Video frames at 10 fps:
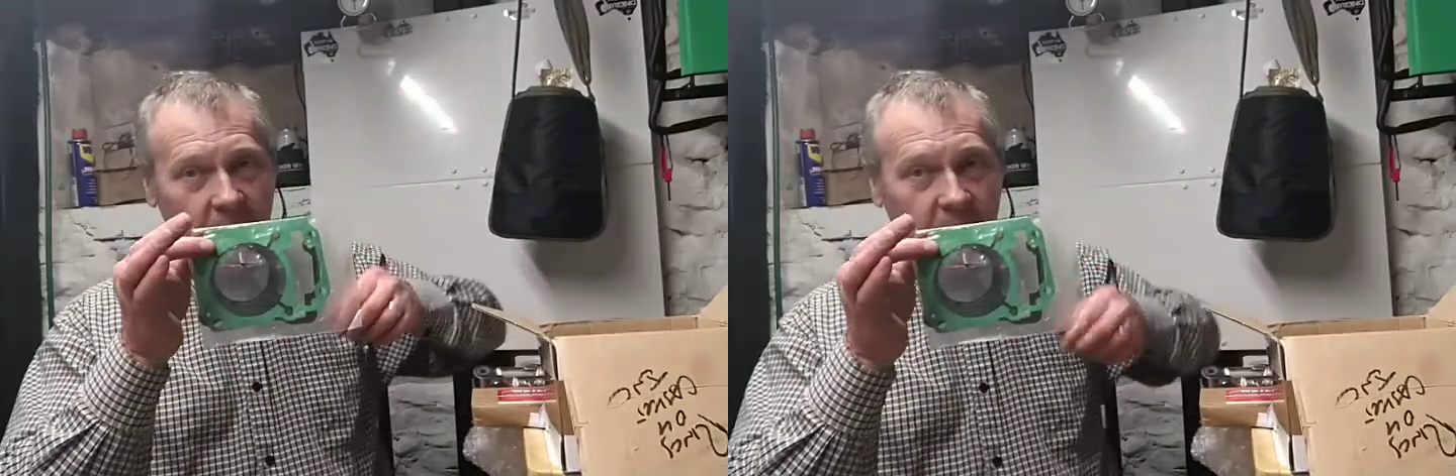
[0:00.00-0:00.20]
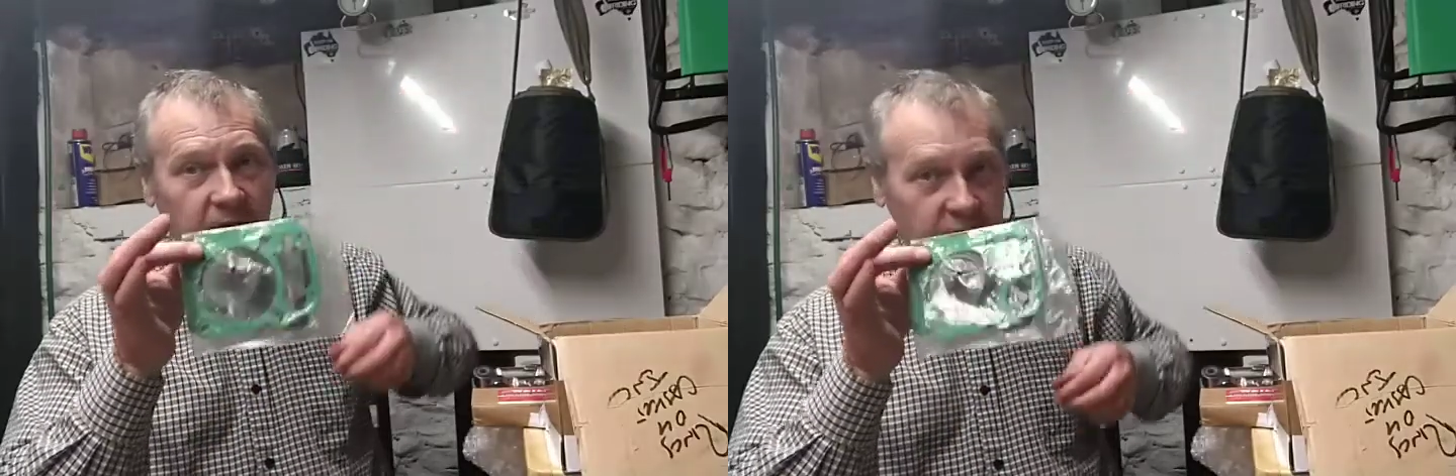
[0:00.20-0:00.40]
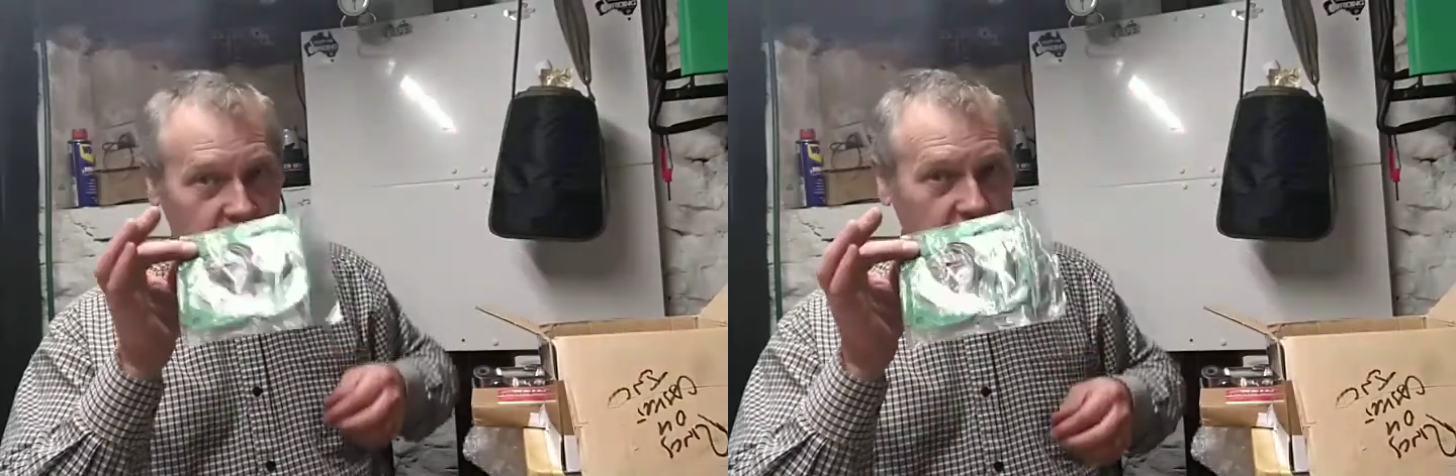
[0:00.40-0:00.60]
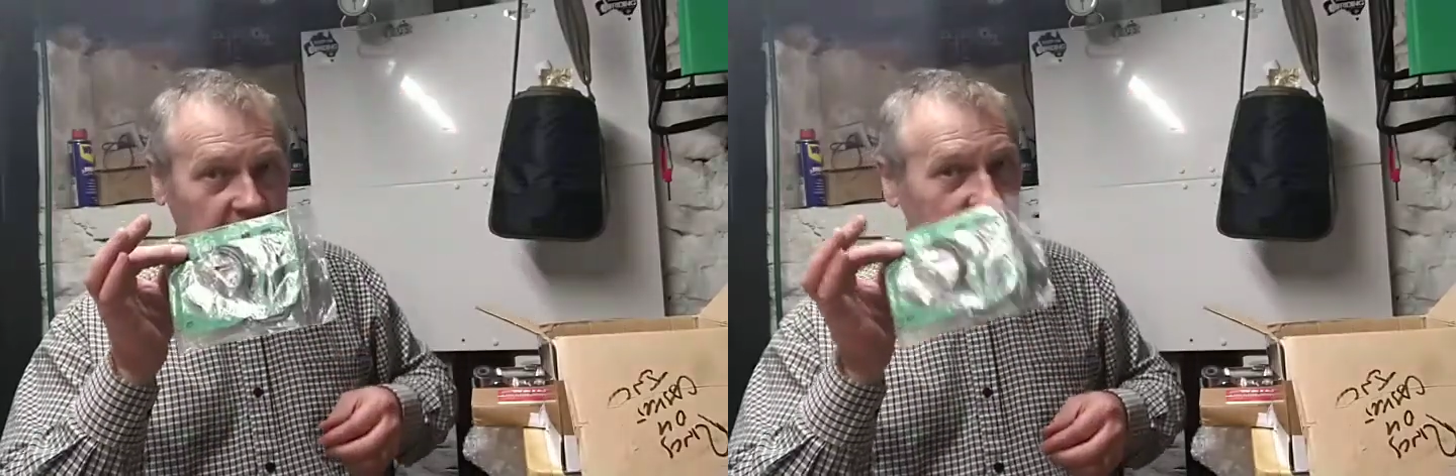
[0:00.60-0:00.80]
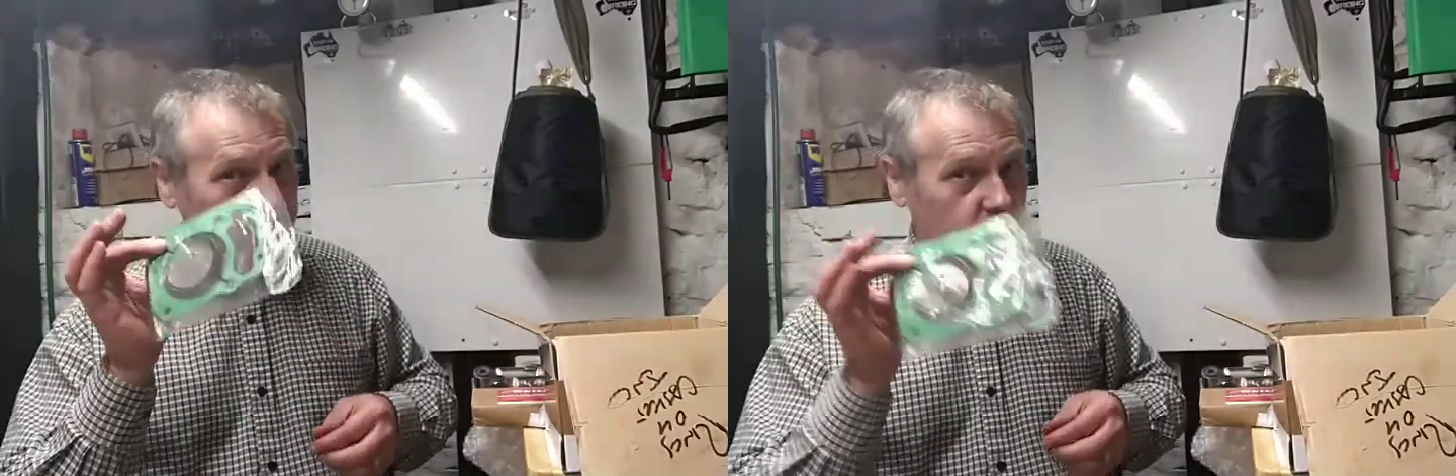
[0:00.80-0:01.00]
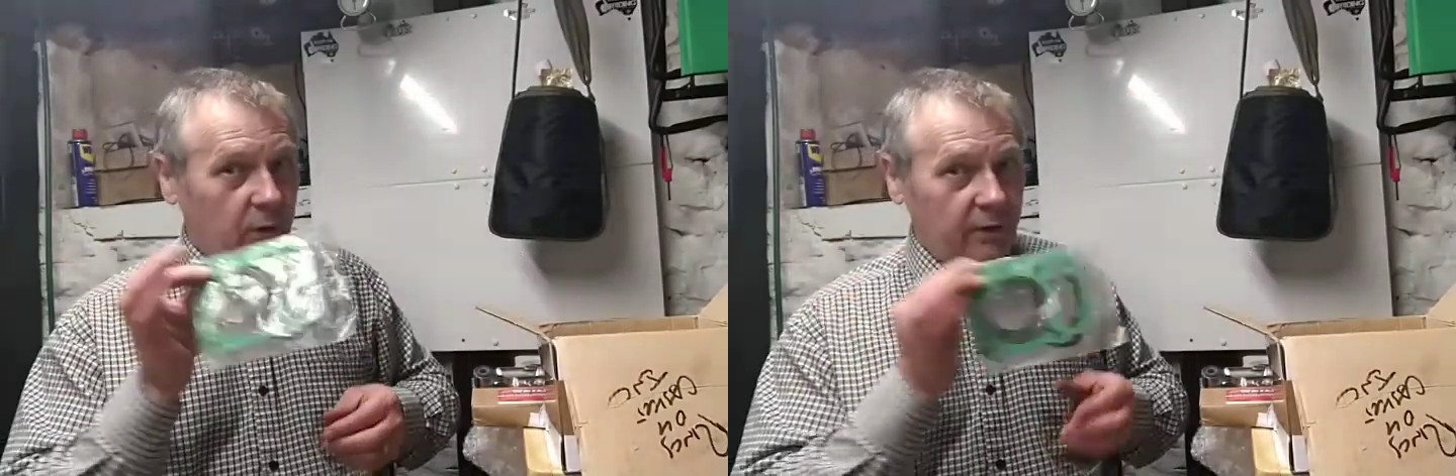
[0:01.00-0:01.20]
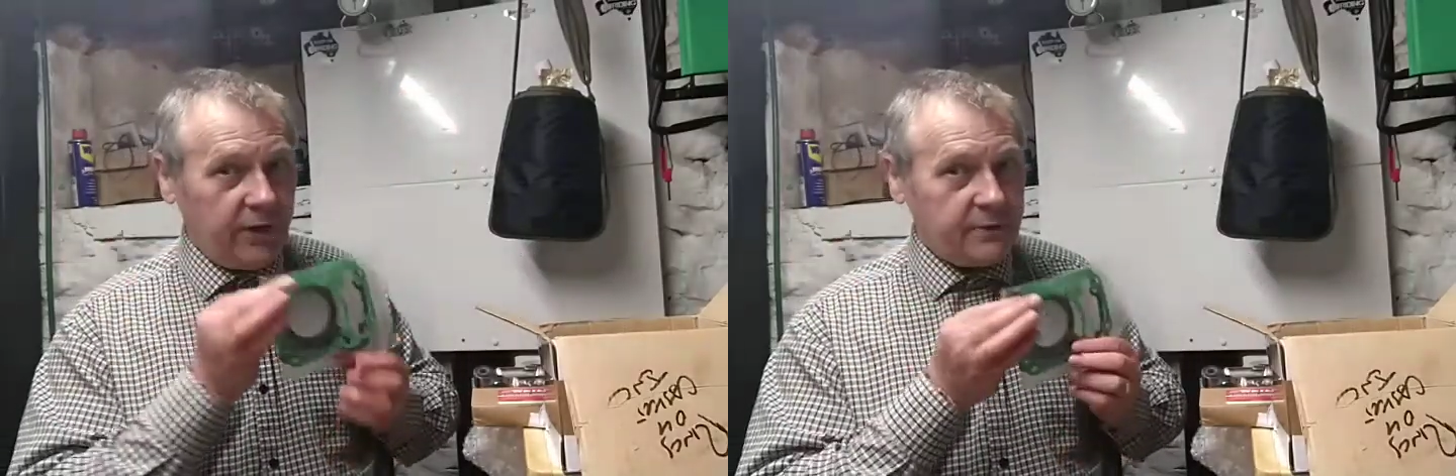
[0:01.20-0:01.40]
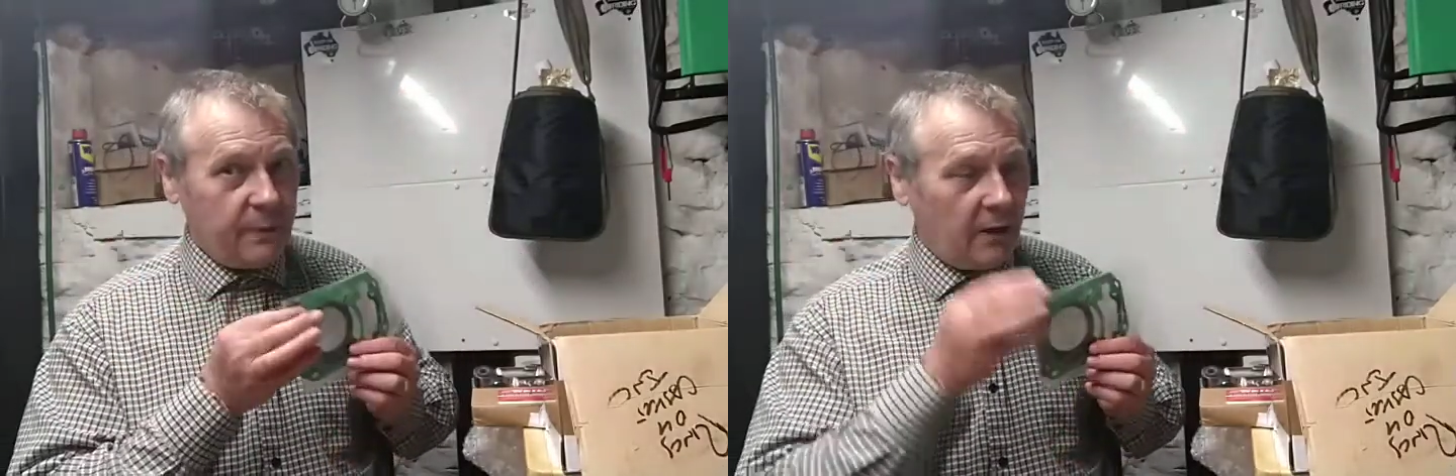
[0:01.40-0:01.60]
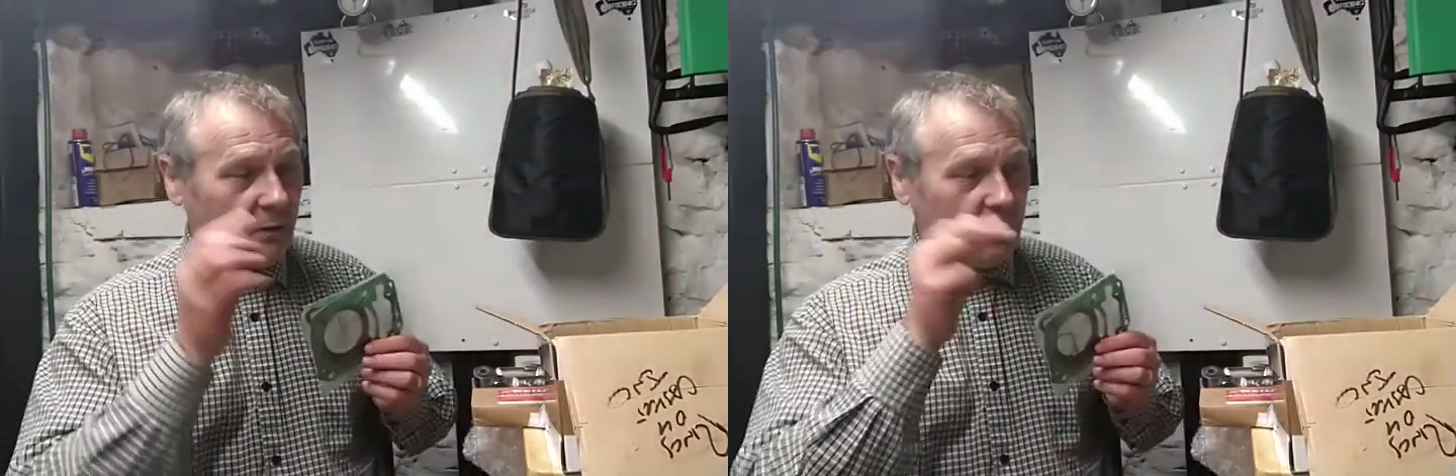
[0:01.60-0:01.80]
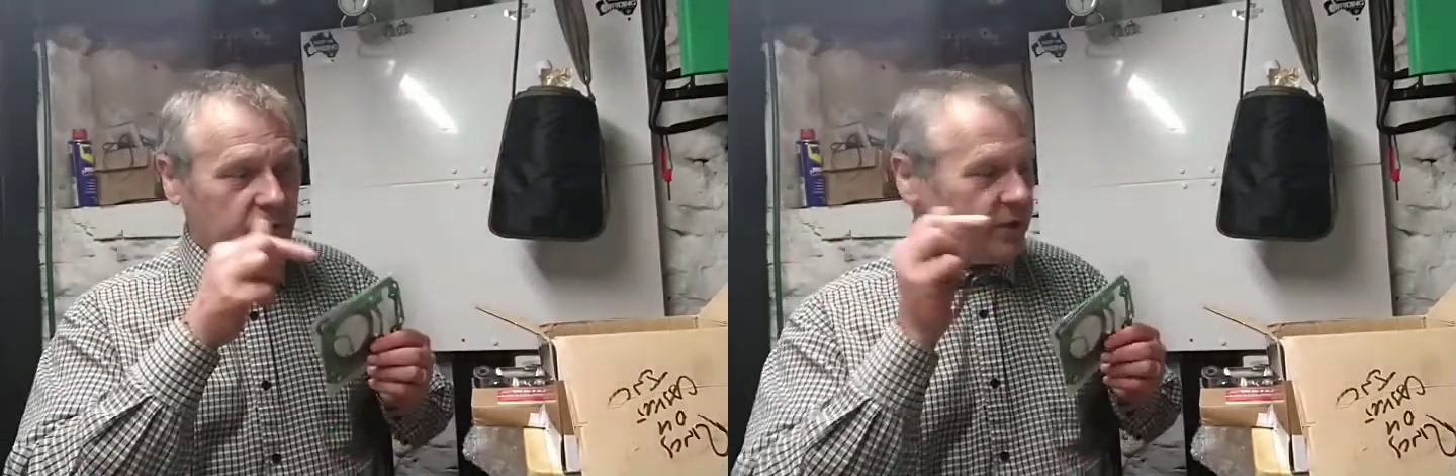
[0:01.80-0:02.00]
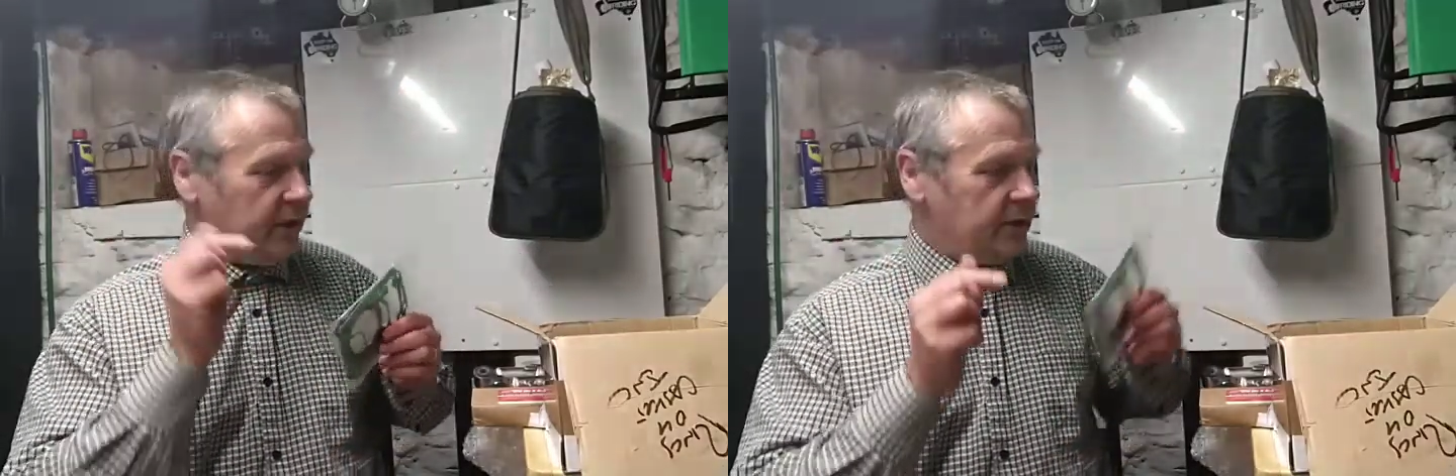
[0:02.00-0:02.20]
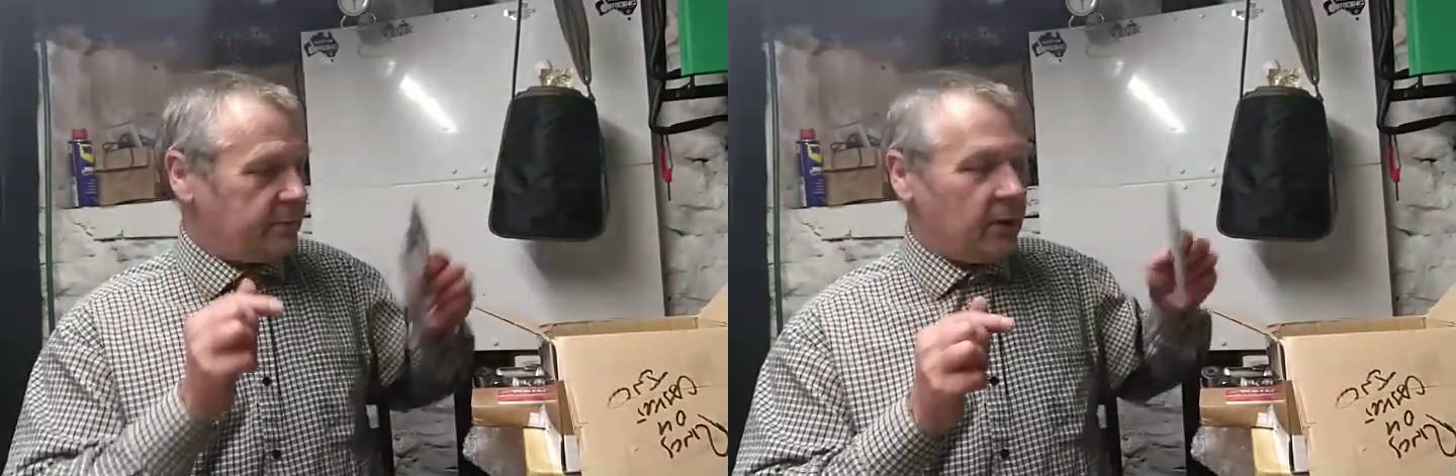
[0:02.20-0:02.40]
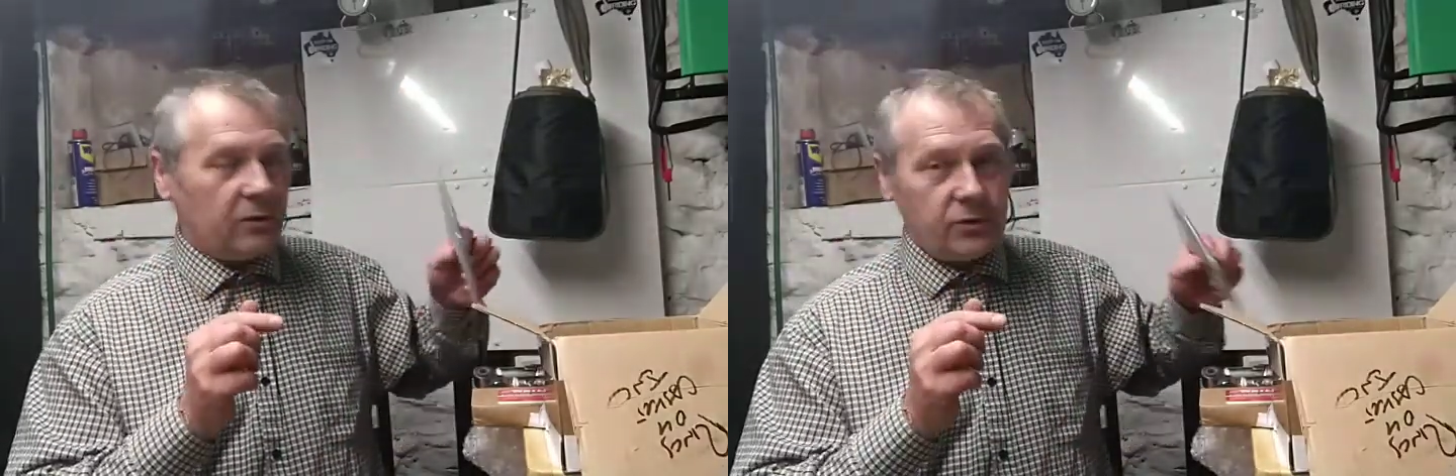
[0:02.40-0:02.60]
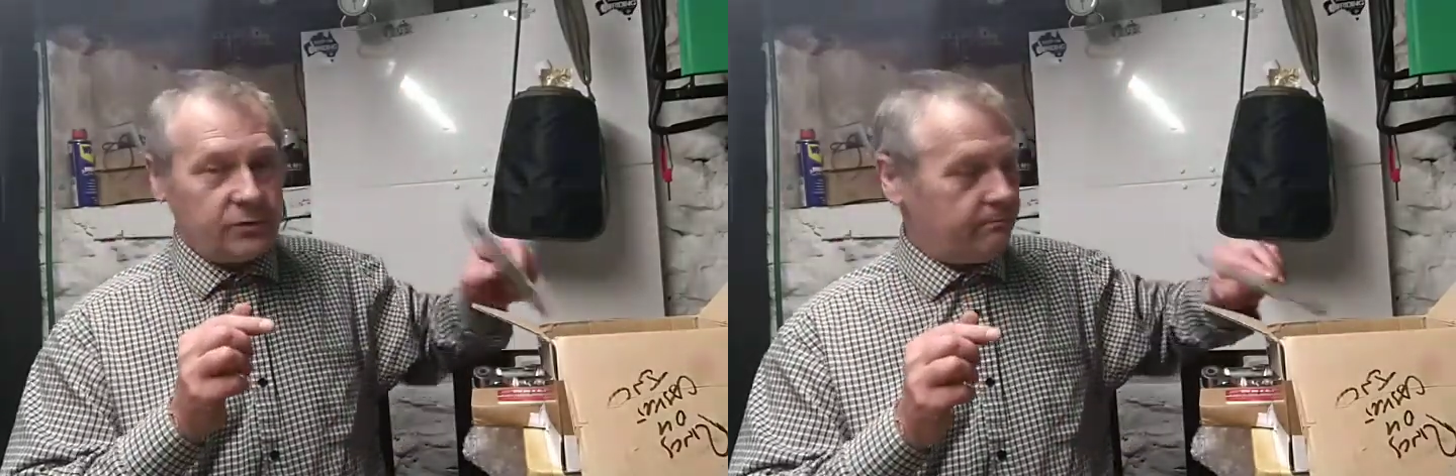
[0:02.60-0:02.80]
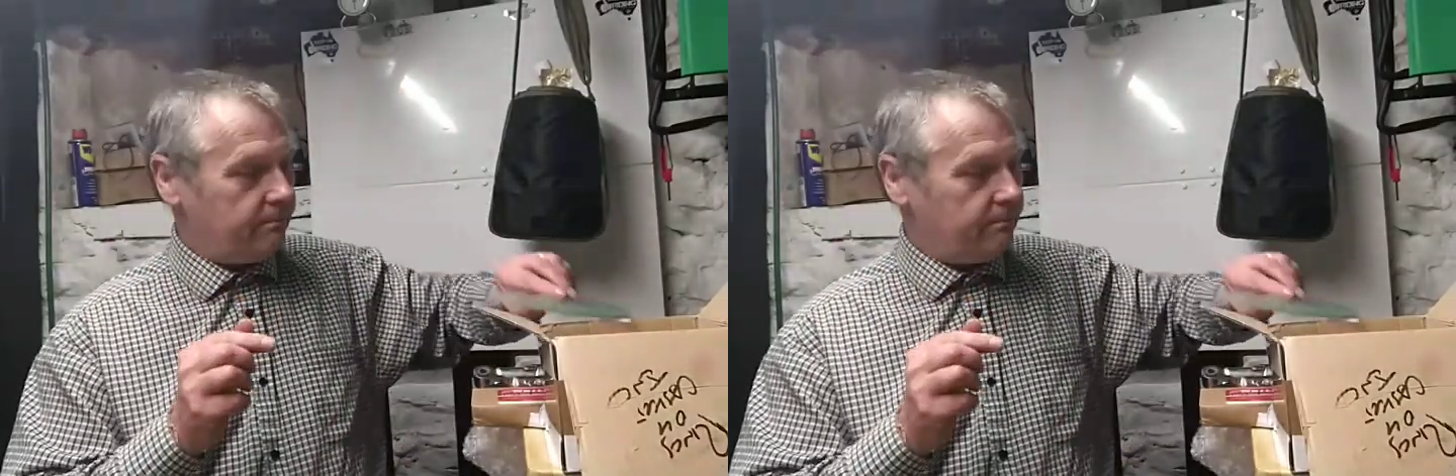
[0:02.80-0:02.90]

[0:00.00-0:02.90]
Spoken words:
I think you can guess what's in this box.